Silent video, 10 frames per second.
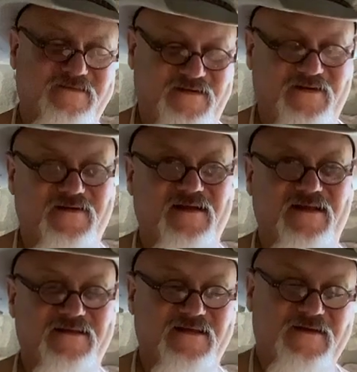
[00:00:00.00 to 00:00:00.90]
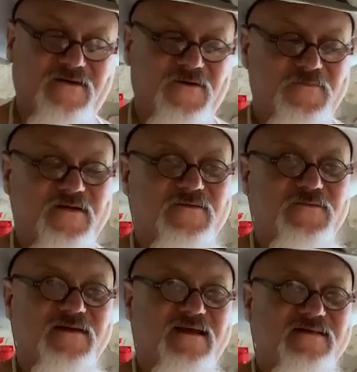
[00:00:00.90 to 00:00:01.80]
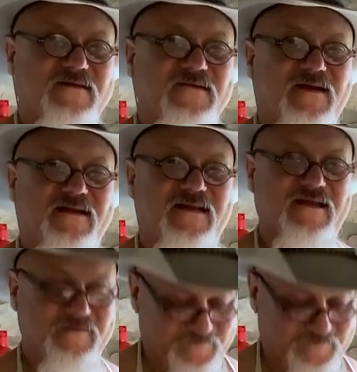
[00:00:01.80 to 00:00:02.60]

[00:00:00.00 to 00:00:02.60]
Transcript: All right, hope everyone has a great day.